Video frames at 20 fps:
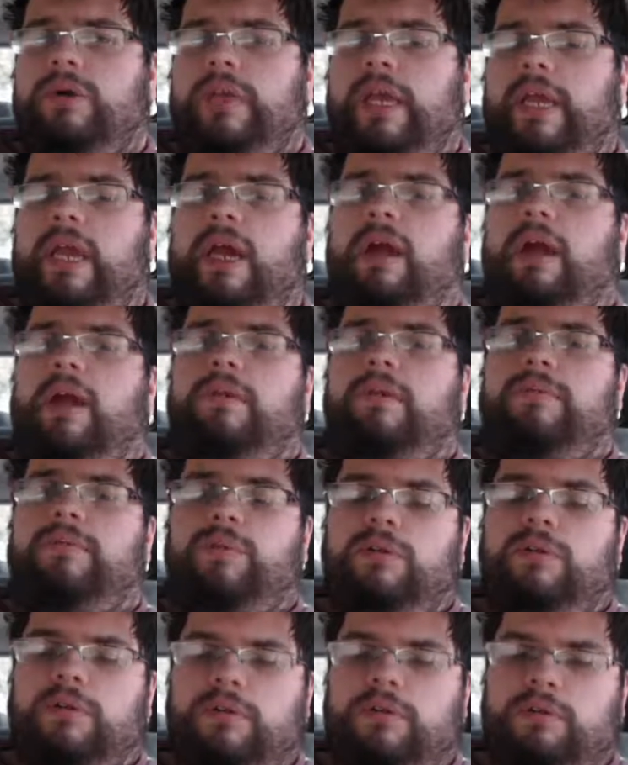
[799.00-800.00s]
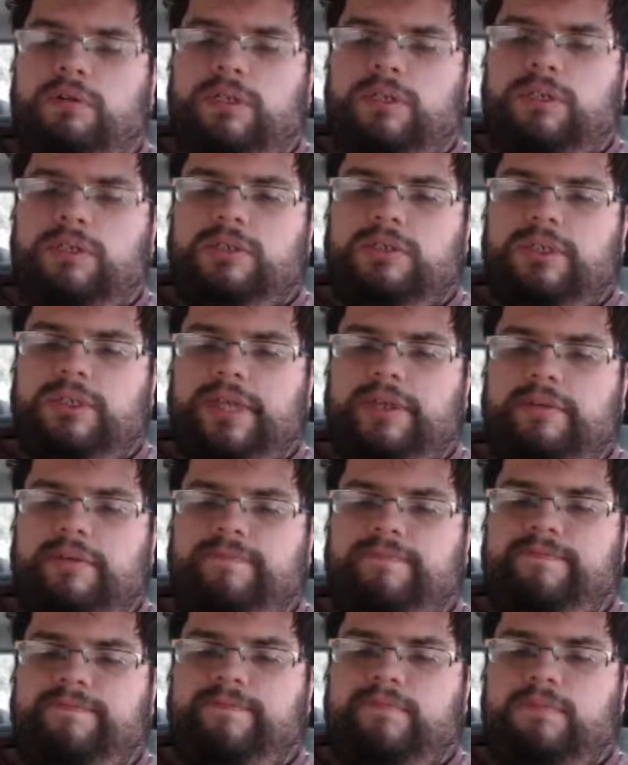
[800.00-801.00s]
yeah, there's like,
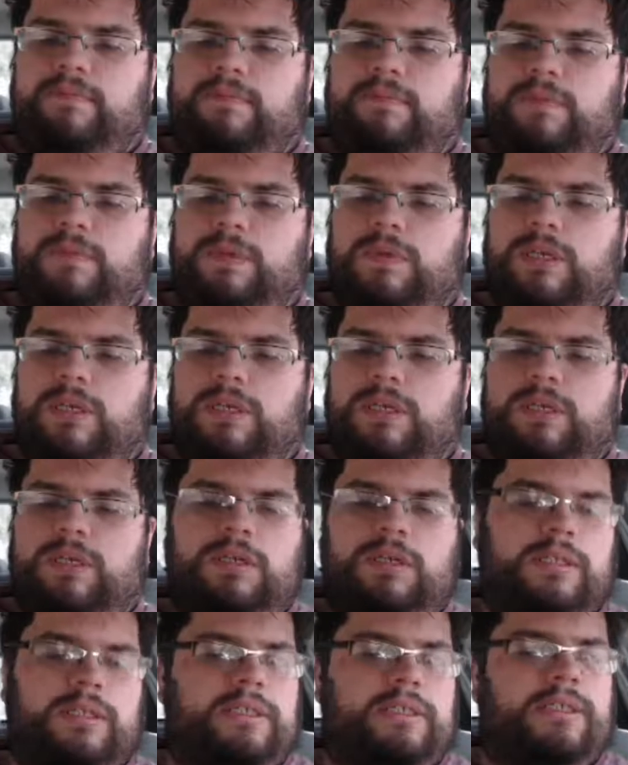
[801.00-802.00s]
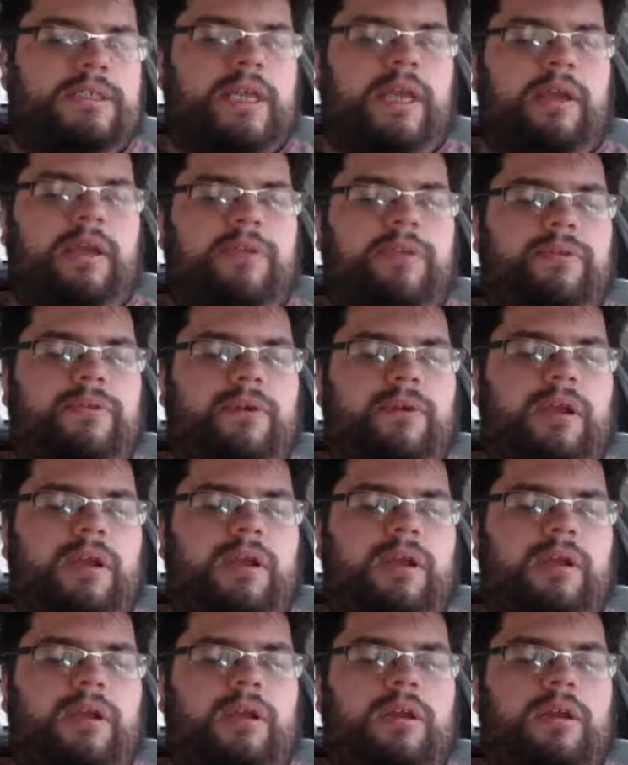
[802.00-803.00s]
let's see,
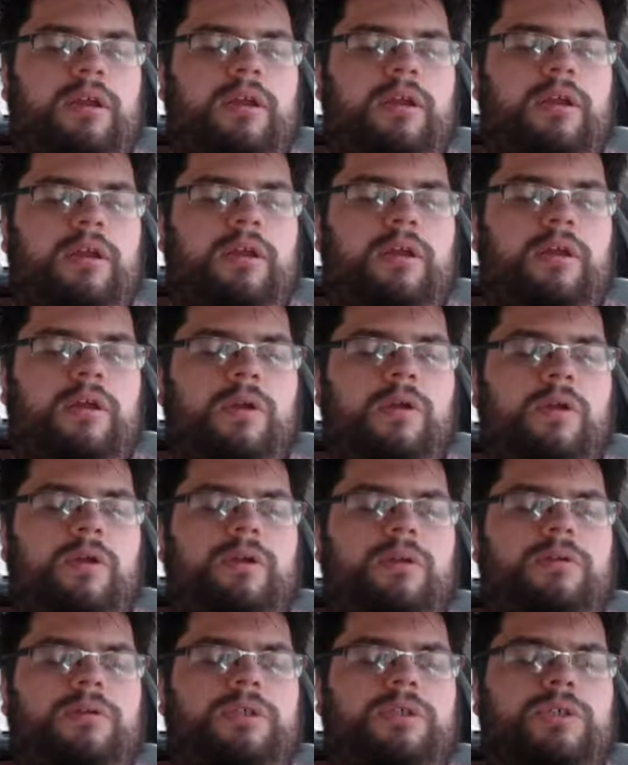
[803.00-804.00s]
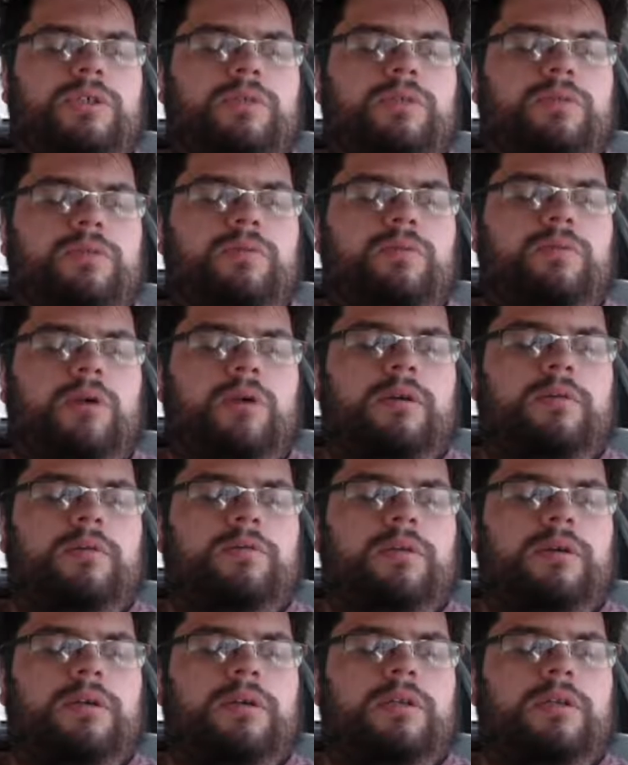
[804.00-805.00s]
3, 2,
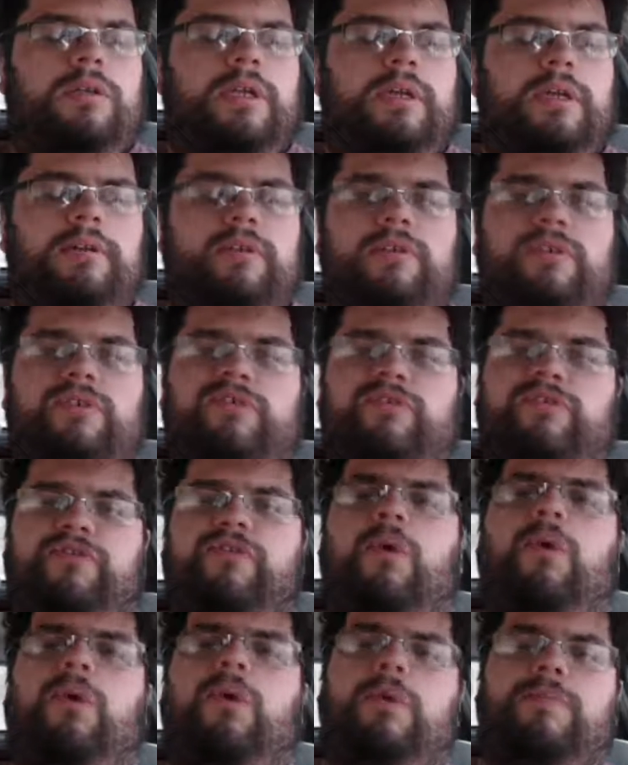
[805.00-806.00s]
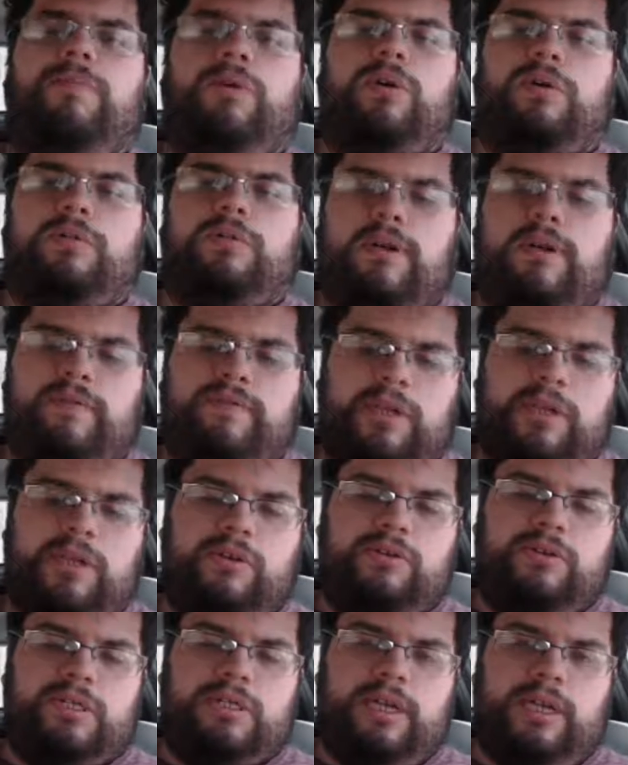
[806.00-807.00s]
1, 1. Yeah, there's 4 Pokemon
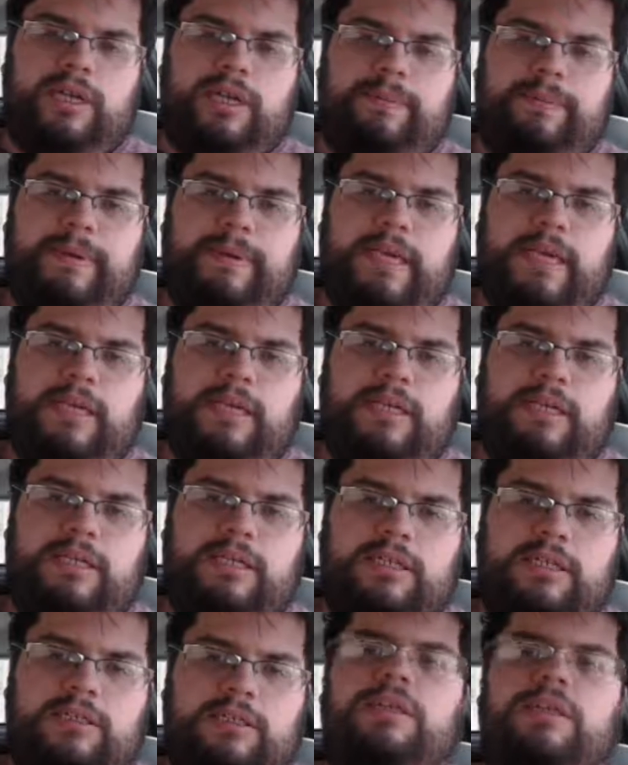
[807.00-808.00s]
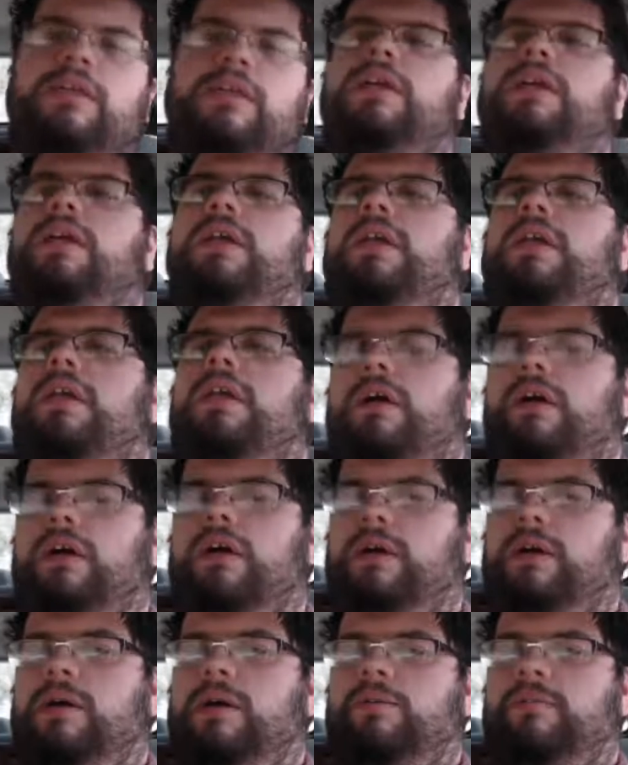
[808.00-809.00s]
videos that need to be edited.
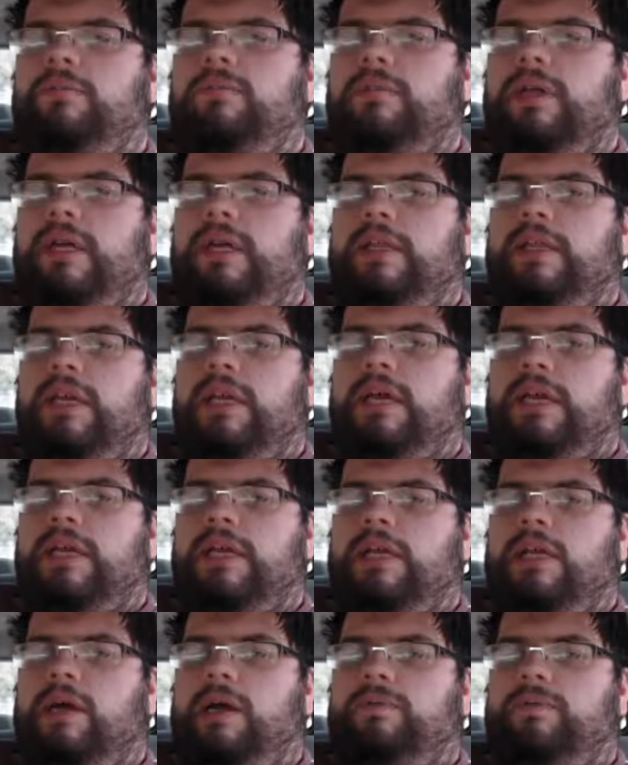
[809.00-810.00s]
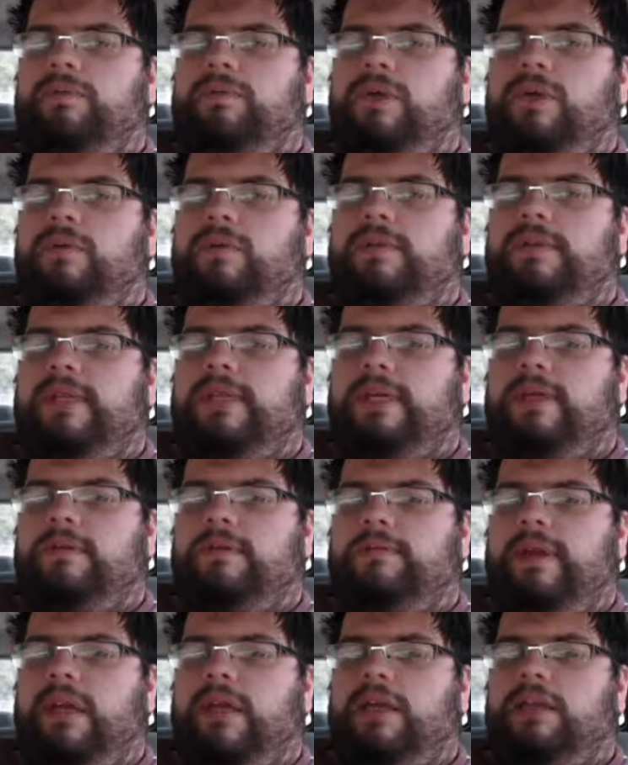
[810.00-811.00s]
And then I can upload
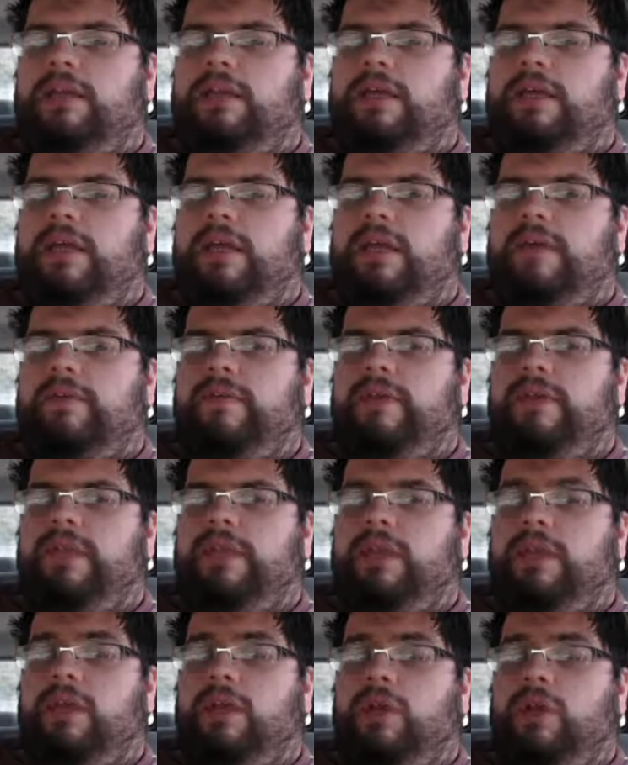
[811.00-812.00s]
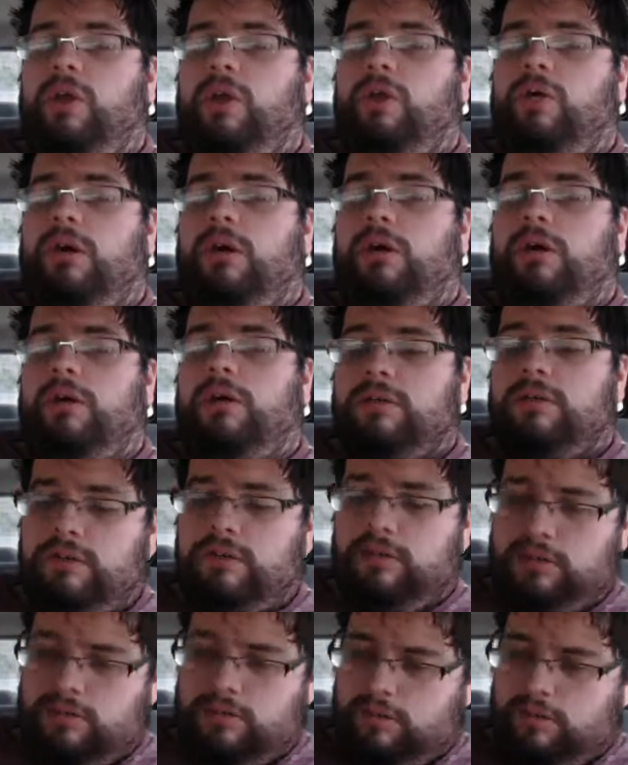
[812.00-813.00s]
them, and then everything can go on.
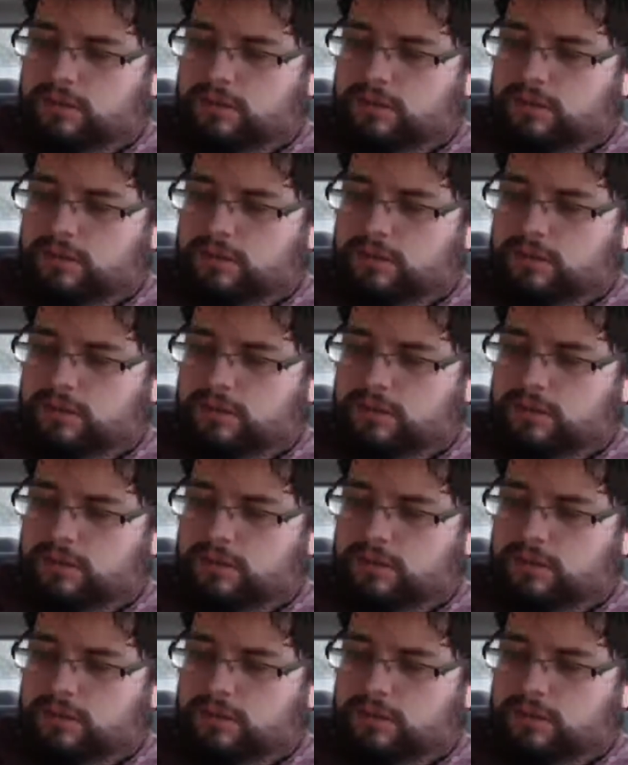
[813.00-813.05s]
